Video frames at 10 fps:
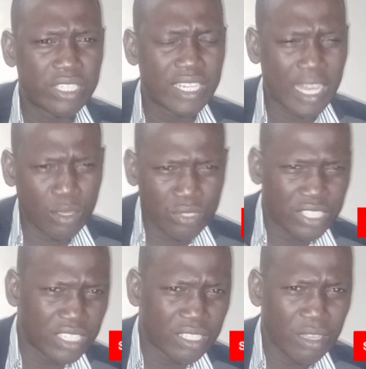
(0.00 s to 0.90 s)

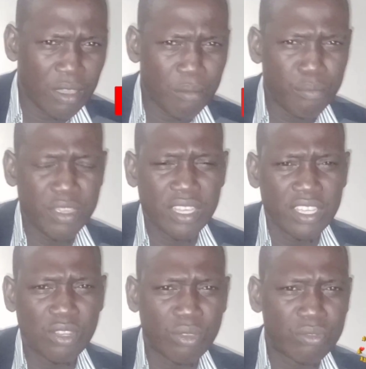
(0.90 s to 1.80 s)
denouncing
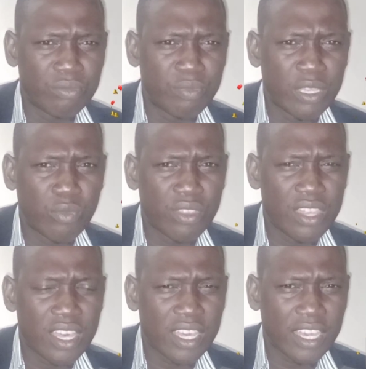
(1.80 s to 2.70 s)
being, you know, being
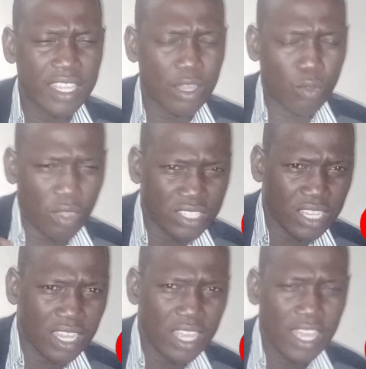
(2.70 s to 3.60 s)
with the Kenya
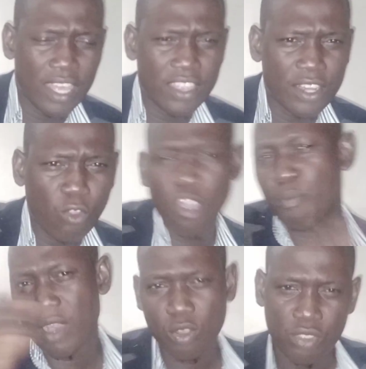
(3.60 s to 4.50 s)
Kwanza and then
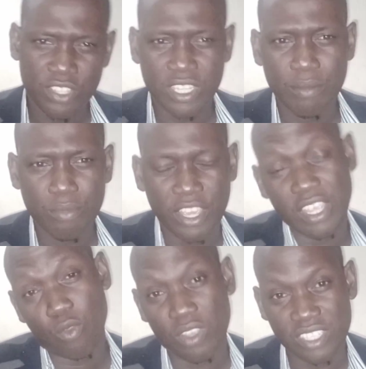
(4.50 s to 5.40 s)
going back to the same
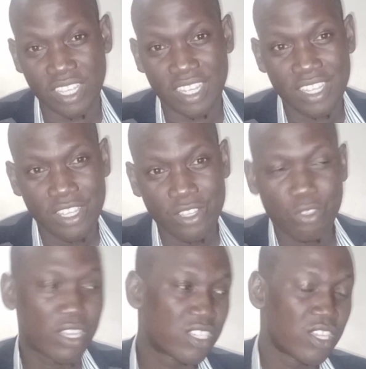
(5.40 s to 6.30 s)
Kenya Kwanza,
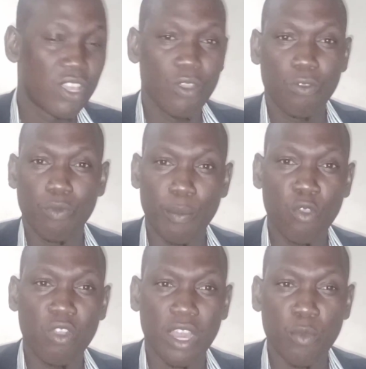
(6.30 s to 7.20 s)
so that
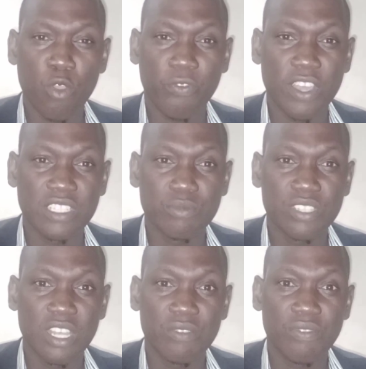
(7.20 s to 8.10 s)
Kabogo finds
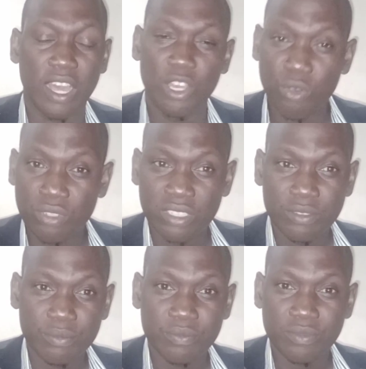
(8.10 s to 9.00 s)
himself alone.
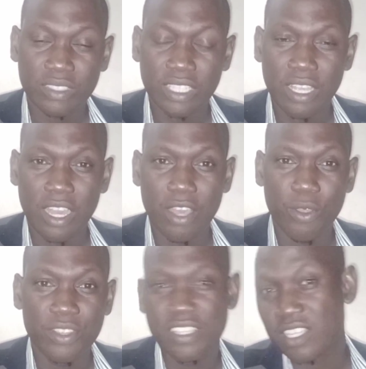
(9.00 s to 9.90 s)

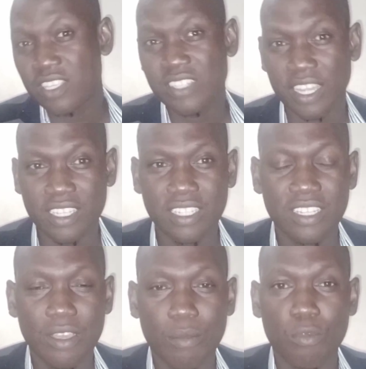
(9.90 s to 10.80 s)
On this other side,
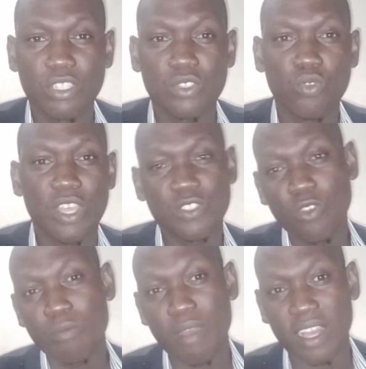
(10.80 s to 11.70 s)
Moses Kuria has
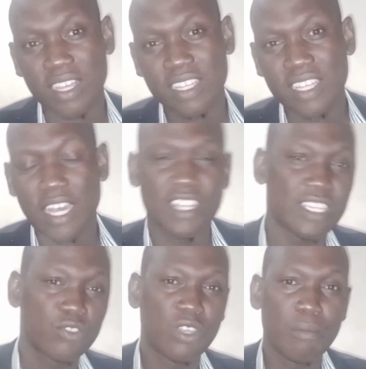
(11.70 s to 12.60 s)
gone back and
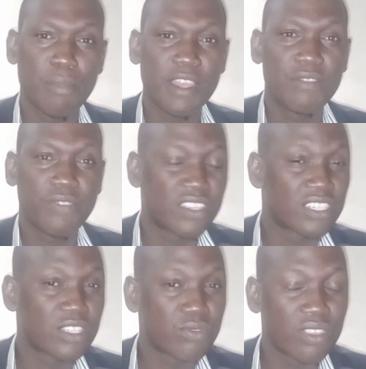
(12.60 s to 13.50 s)
he's actually made
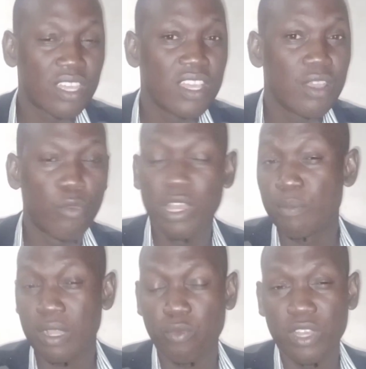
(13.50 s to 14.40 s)
fences with
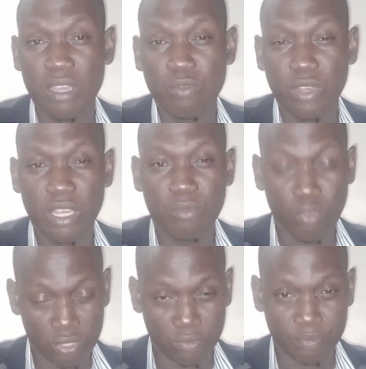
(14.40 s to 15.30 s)
William
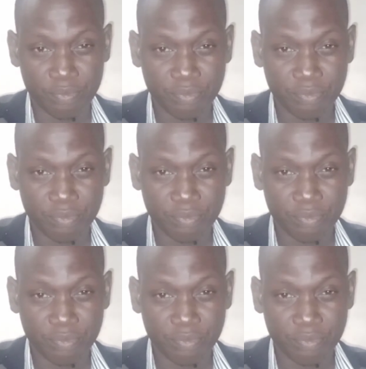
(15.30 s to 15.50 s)
Ruto.